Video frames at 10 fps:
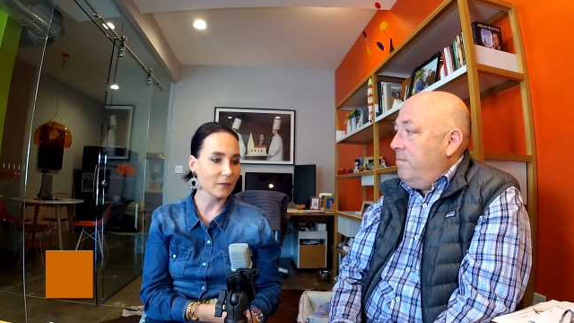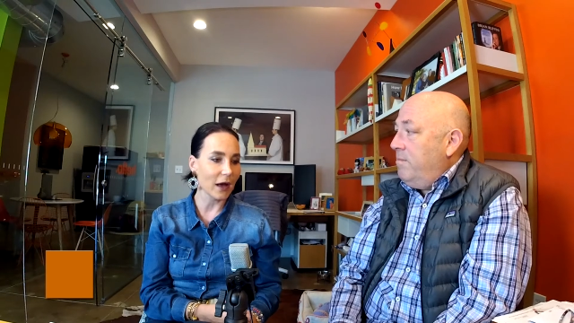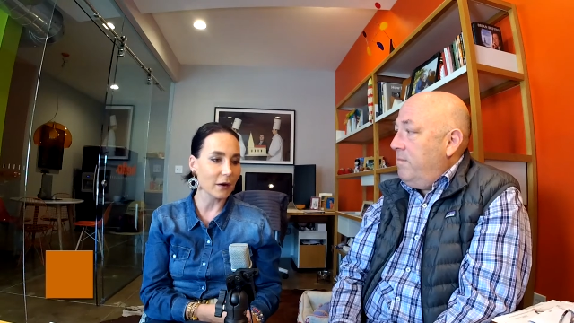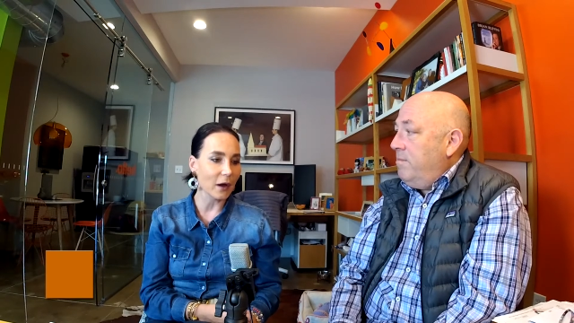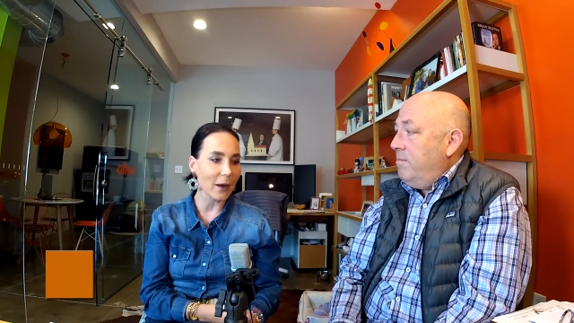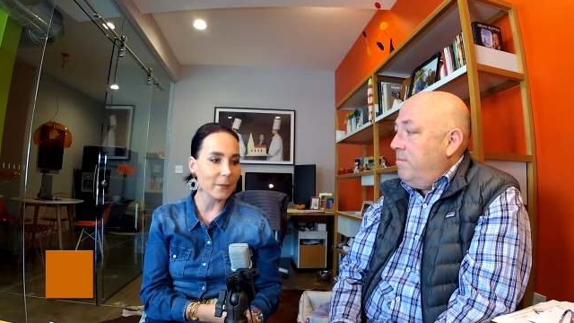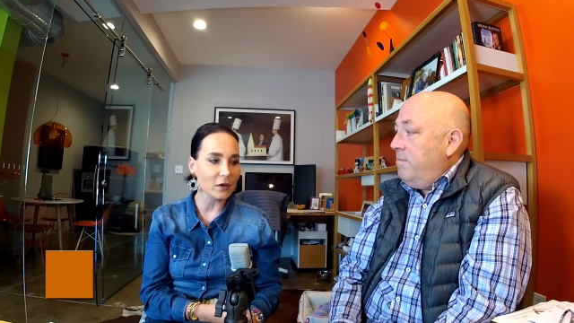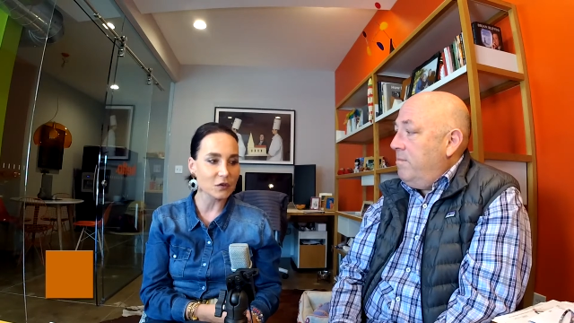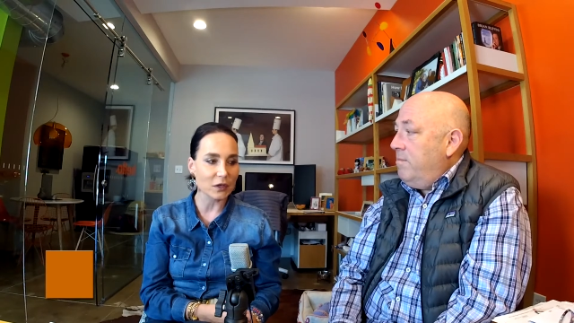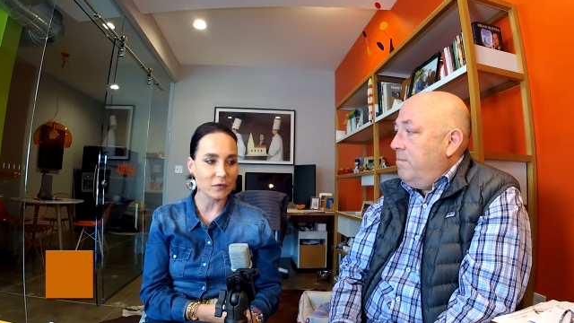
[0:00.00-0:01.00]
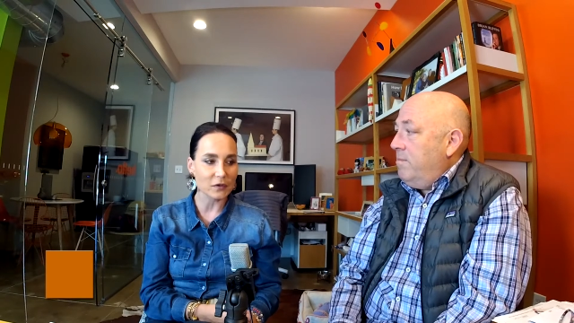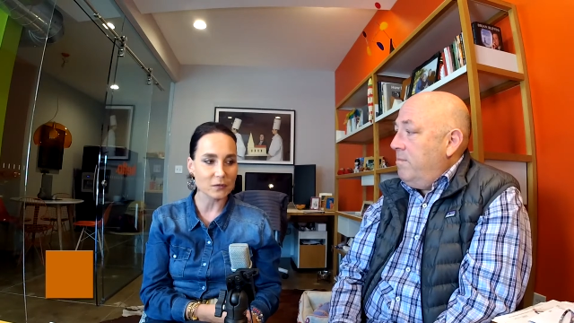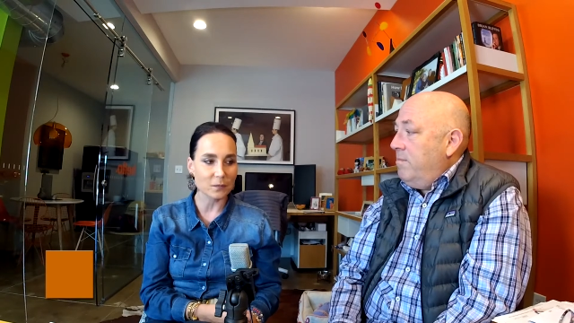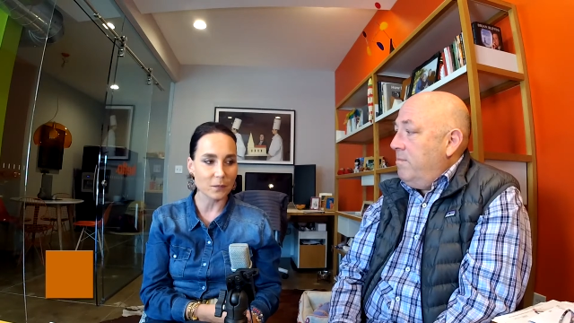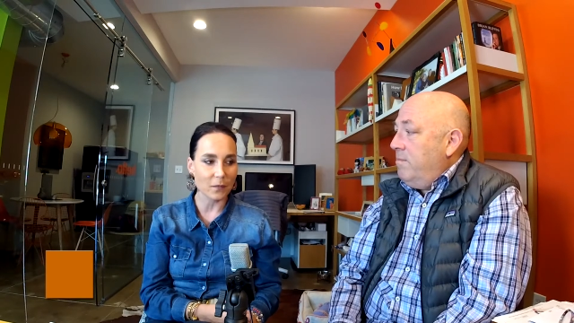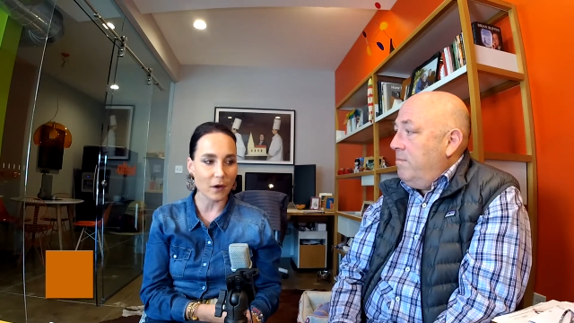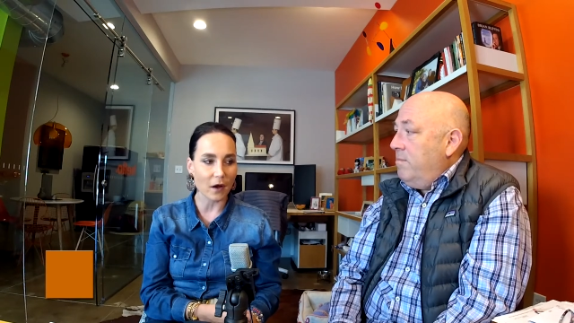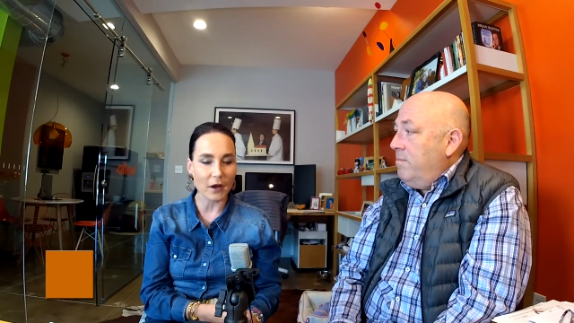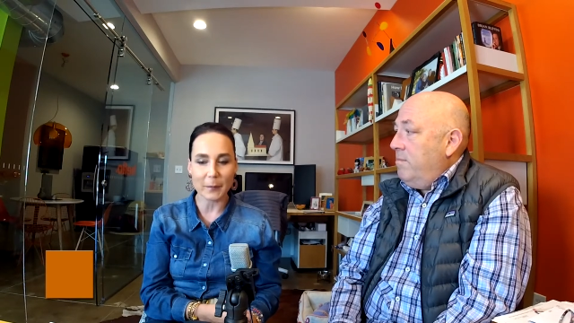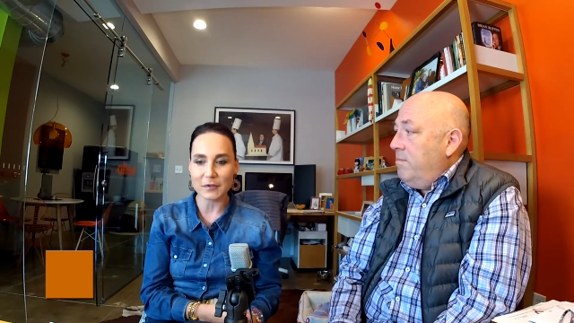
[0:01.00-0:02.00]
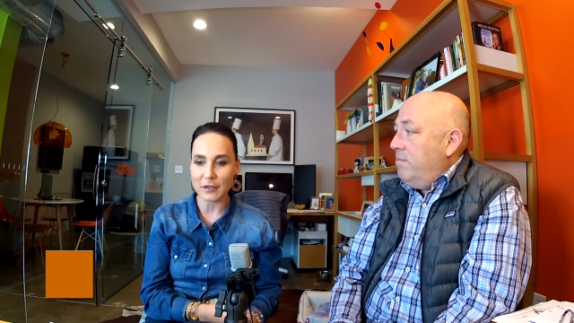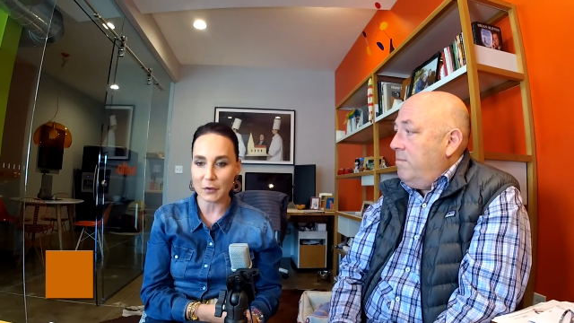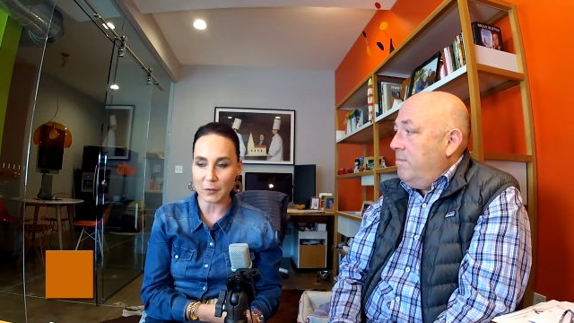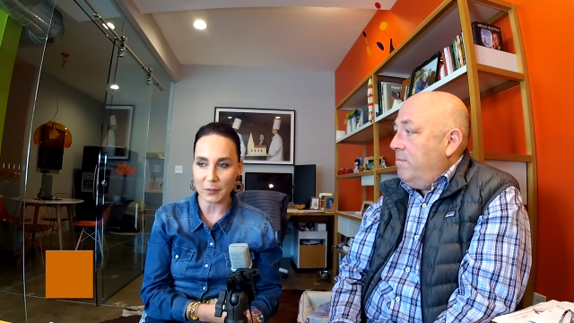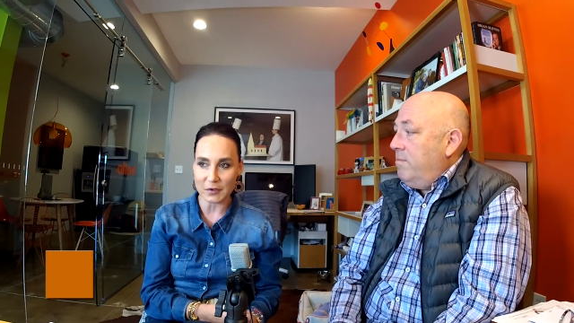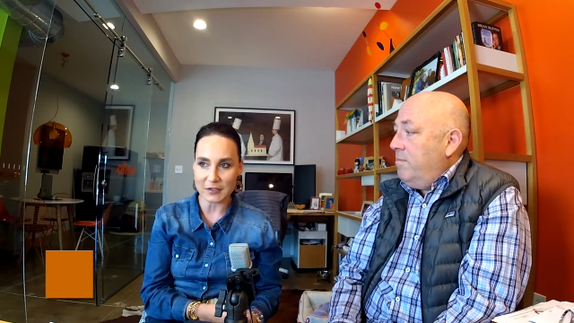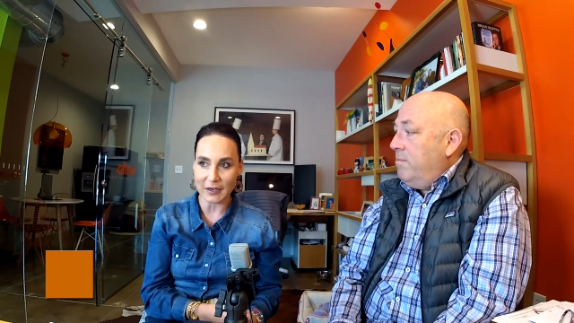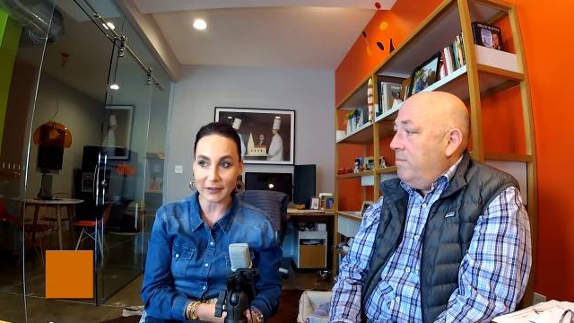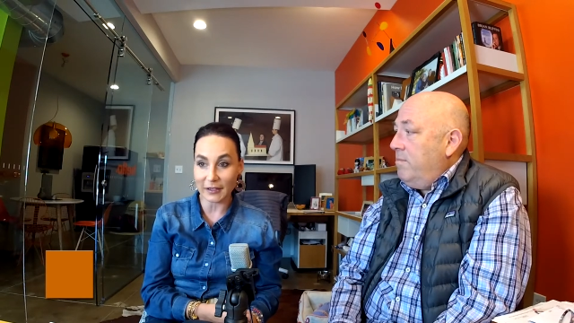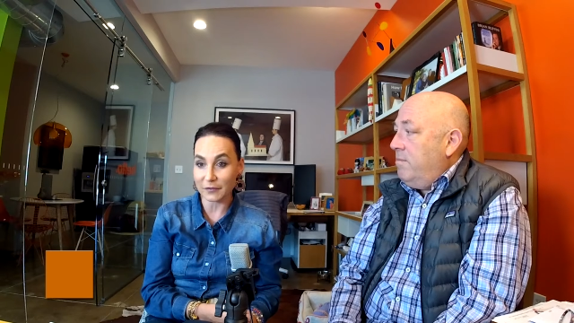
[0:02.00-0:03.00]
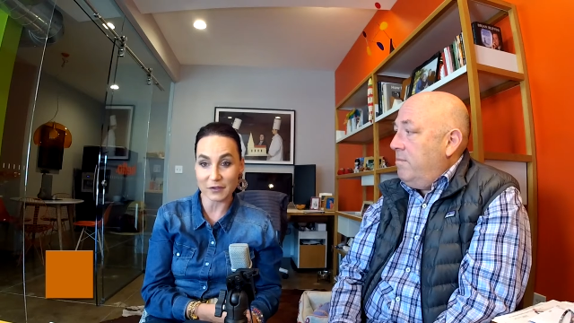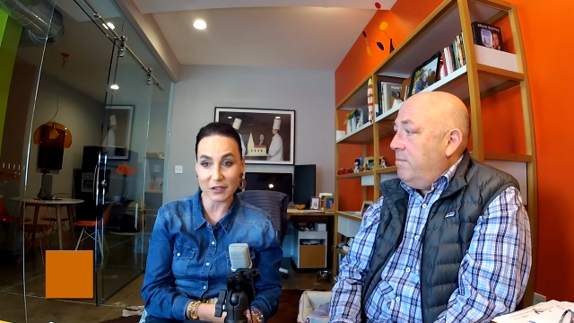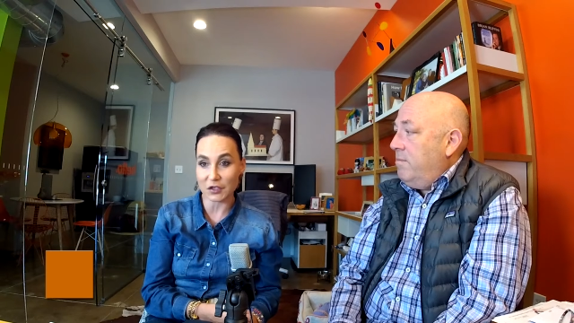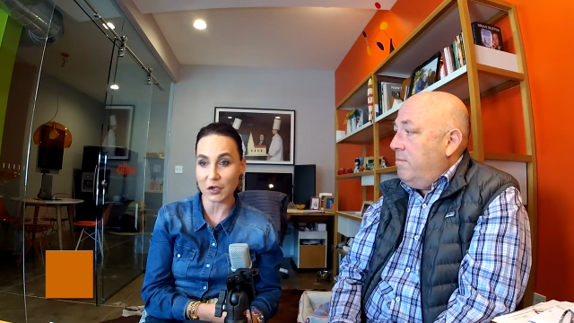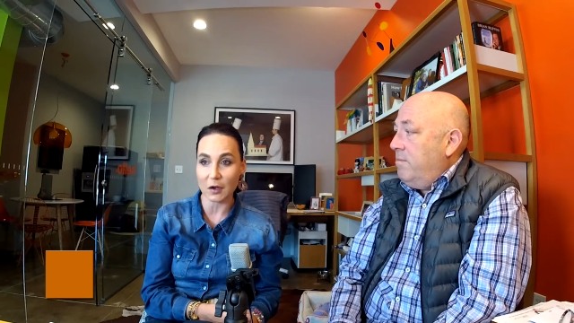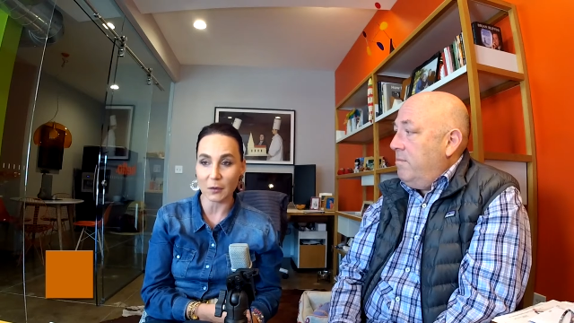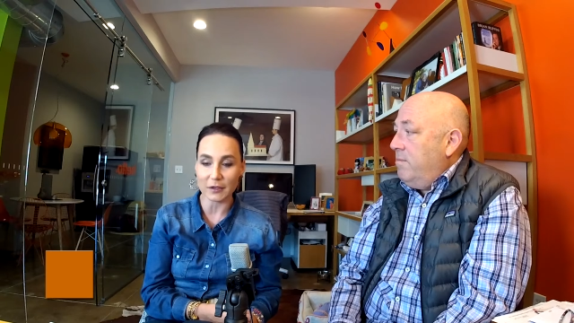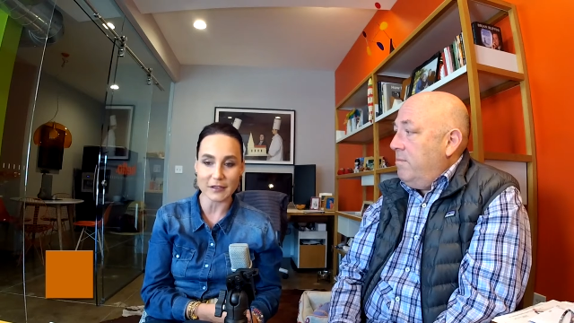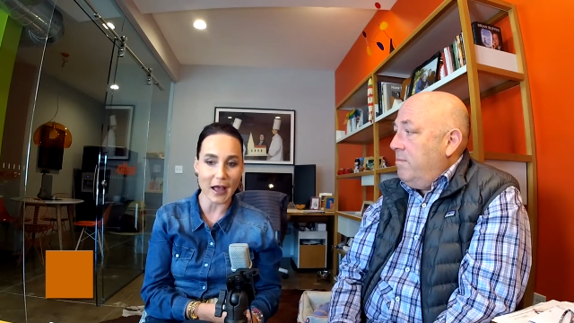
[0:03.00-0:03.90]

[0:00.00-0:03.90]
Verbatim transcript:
Speaker 1: i don't i'm not sure it was 100% her personality it was a show it's